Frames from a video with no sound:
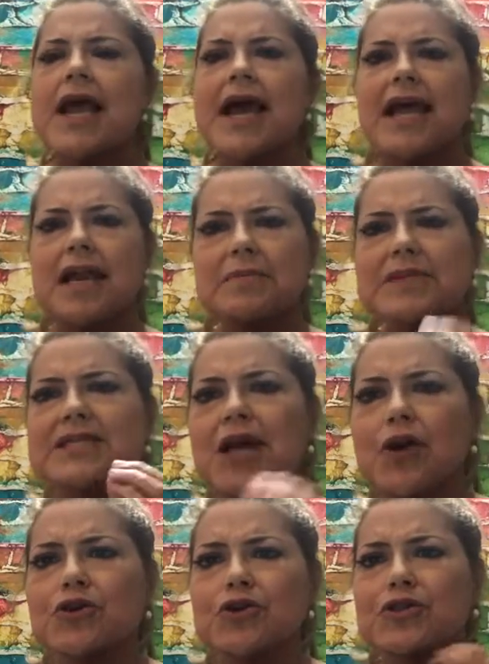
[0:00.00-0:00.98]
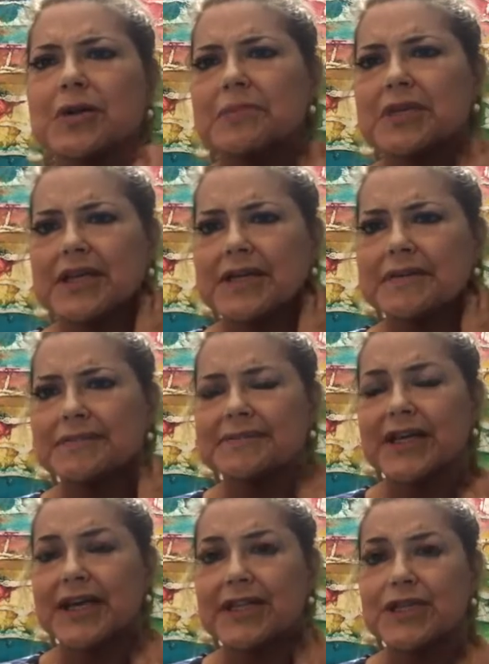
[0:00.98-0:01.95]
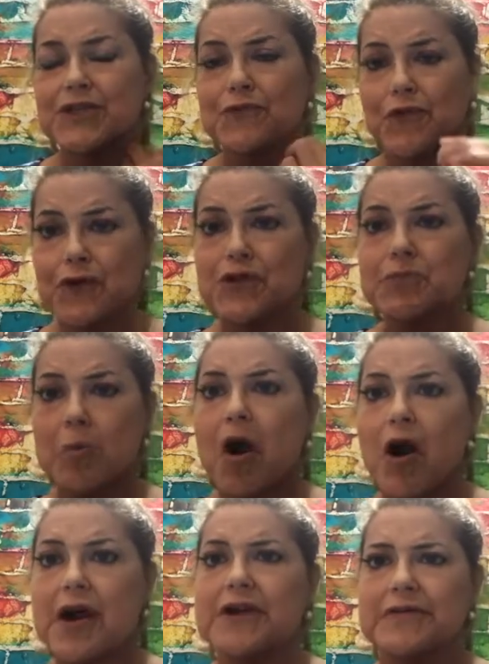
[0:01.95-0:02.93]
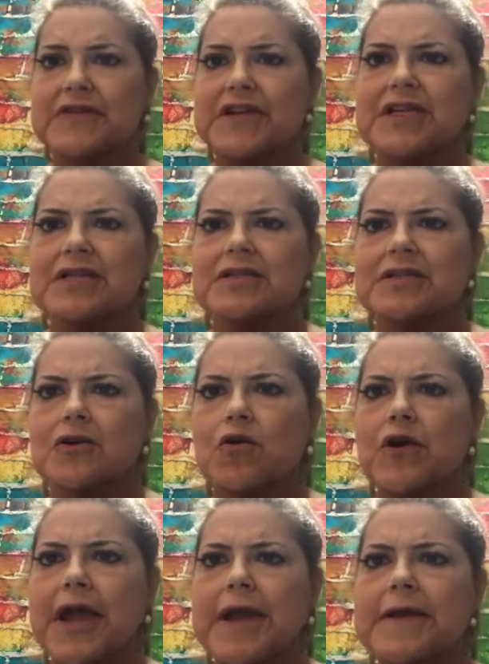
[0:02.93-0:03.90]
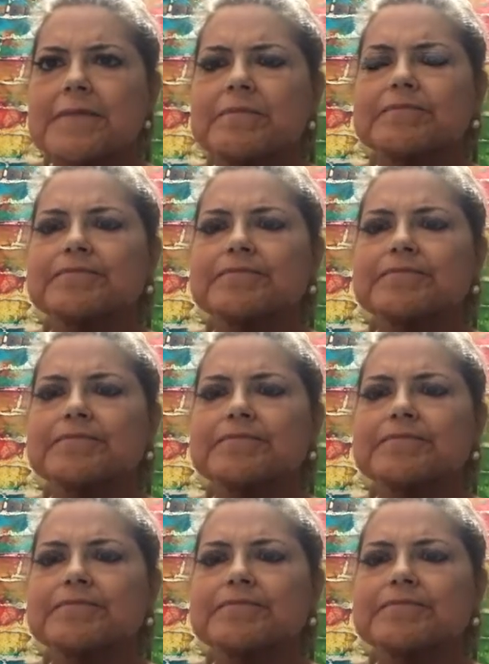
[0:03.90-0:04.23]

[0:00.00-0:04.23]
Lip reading: And let me tell you something in this first part of this, okay?